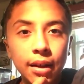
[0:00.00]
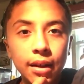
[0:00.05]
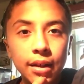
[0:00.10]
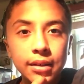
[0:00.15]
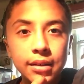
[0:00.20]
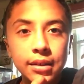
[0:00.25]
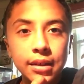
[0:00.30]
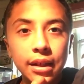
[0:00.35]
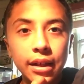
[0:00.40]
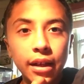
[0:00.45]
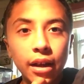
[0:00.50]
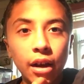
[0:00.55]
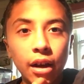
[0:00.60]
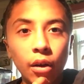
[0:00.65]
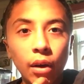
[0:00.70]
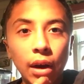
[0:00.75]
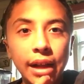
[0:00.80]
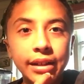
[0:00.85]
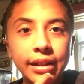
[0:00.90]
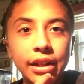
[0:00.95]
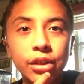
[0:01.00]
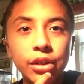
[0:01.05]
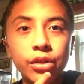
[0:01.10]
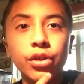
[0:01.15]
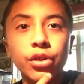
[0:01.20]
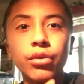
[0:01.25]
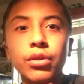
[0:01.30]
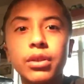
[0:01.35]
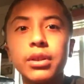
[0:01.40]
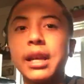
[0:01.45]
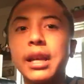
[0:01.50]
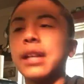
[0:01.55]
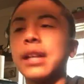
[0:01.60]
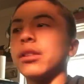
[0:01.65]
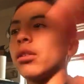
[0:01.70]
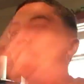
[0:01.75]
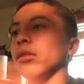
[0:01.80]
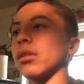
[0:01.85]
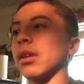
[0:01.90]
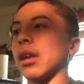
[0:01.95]
Let's see. Oh, and can you show the cane
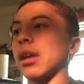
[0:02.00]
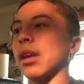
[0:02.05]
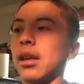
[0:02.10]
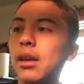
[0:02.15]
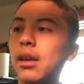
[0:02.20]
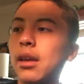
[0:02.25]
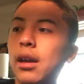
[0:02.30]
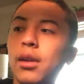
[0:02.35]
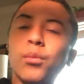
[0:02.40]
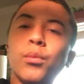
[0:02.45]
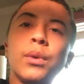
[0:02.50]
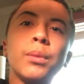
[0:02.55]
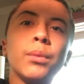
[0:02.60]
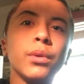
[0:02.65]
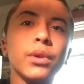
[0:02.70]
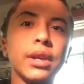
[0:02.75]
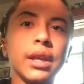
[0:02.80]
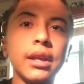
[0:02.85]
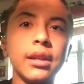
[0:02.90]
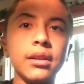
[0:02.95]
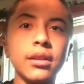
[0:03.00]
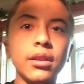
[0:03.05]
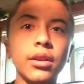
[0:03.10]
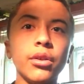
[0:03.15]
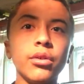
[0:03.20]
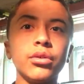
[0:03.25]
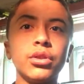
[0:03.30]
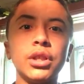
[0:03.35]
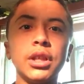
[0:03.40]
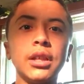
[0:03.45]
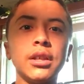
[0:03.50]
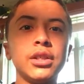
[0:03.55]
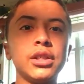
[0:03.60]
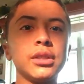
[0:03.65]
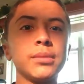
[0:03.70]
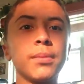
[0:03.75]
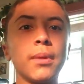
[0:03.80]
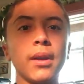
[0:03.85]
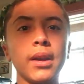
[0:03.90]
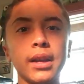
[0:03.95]
toad? Okay, we will get Gucci.
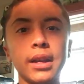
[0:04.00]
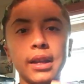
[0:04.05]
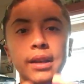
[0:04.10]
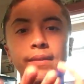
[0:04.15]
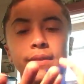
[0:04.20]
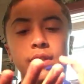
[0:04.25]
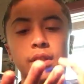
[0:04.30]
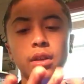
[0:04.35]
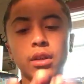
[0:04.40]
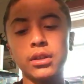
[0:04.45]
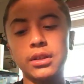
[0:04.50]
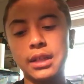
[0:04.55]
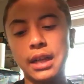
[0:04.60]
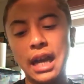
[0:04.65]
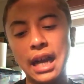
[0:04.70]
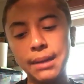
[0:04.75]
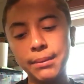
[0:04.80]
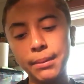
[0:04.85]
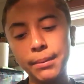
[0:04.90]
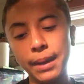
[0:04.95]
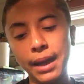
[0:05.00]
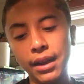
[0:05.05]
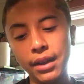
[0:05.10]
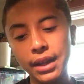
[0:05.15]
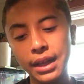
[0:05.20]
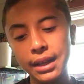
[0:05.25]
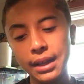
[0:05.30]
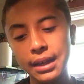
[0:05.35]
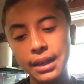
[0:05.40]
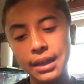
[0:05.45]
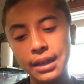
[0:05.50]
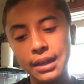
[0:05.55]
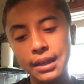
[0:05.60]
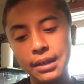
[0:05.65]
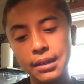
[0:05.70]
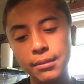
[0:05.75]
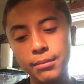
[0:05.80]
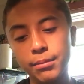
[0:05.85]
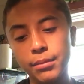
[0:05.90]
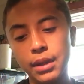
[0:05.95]
She's probably gonna give us a hard time about it,
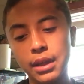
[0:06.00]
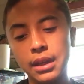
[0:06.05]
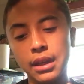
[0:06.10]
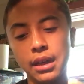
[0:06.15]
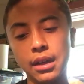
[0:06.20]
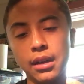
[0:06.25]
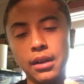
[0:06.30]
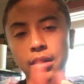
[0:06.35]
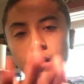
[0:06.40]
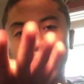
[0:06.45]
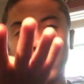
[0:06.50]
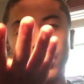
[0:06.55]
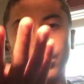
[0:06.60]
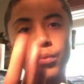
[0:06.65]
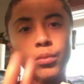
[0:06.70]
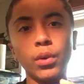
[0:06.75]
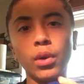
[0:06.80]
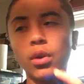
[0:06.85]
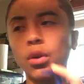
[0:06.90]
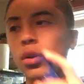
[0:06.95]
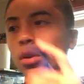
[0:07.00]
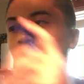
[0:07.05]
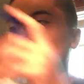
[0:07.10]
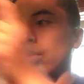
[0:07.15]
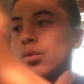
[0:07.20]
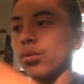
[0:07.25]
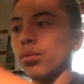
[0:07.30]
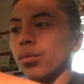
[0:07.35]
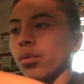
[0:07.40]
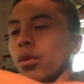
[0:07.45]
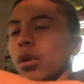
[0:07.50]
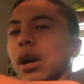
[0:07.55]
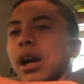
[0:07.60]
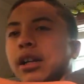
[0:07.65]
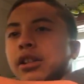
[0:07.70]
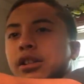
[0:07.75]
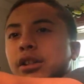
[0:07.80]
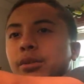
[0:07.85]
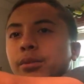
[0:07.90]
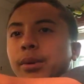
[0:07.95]
but uh, well, well
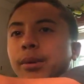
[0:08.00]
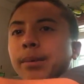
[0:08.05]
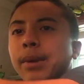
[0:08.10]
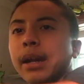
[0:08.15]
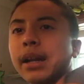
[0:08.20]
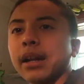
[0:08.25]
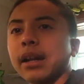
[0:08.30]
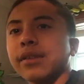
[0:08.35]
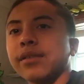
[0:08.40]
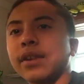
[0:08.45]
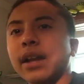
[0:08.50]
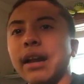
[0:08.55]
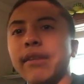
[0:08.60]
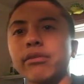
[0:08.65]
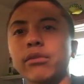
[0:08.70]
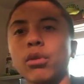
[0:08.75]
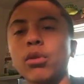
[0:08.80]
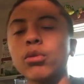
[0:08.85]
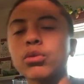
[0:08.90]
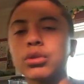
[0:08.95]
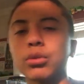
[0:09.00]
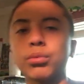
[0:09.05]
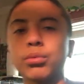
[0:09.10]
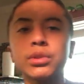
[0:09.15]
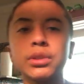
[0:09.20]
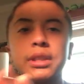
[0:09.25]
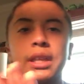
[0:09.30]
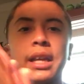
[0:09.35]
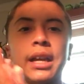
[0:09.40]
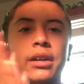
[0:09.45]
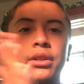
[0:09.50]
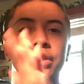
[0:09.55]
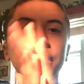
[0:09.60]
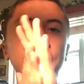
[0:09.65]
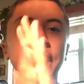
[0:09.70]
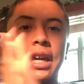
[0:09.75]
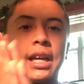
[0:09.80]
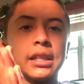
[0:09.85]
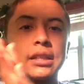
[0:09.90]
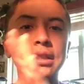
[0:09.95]
actually we might not even have to hold her. We'll see how she
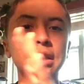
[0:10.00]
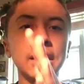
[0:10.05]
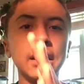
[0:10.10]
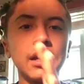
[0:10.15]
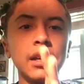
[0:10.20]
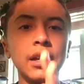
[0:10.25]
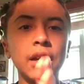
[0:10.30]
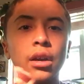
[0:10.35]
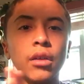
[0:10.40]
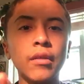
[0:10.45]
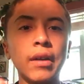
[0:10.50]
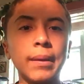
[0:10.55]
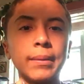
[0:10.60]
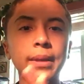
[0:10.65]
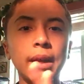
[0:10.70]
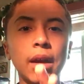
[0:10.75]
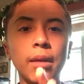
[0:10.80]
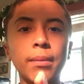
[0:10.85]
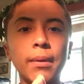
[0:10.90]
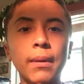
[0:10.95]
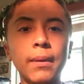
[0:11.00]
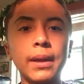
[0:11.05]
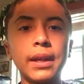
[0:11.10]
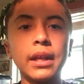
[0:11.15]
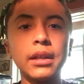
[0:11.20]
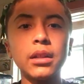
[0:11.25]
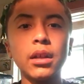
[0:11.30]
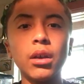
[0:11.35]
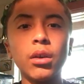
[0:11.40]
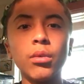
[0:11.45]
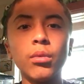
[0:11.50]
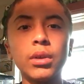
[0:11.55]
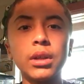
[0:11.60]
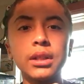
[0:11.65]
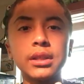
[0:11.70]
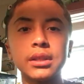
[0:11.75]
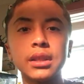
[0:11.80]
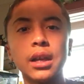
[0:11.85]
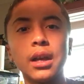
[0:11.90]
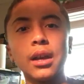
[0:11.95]
acts. That's how Public, hello, what
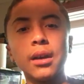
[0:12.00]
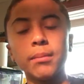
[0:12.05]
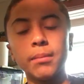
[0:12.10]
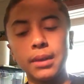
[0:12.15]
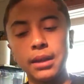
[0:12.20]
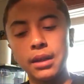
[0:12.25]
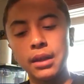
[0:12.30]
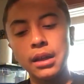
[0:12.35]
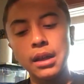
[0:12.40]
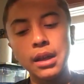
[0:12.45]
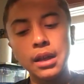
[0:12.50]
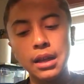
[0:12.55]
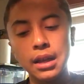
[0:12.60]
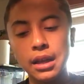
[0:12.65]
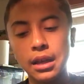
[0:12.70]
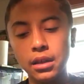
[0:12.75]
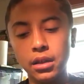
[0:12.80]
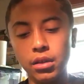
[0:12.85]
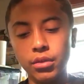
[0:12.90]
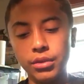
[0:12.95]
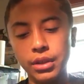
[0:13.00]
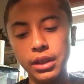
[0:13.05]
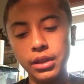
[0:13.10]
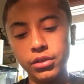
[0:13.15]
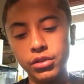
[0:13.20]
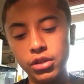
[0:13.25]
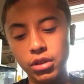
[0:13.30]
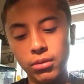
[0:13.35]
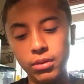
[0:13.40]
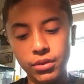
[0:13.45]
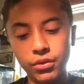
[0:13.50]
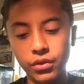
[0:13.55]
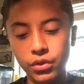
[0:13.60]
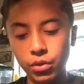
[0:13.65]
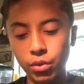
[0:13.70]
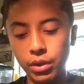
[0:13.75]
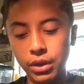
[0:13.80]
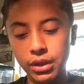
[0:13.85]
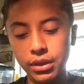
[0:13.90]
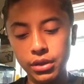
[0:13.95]
is up? Hello, thank you so much for
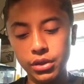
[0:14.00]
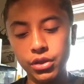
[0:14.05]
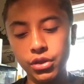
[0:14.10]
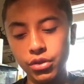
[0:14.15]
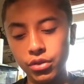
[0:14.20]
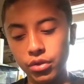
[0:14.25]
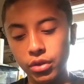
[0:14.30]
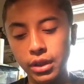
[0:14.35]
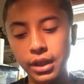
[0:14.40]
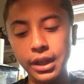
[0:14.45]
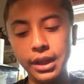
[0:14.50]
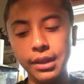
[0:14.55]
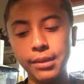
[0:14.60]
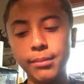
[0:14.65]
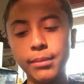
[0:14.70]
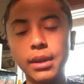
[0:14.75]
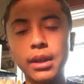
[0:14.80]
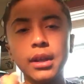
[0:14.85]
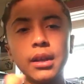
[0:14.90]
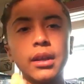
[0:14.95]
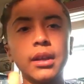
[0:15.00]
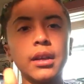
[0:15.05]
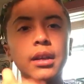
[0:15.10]
joining the stream.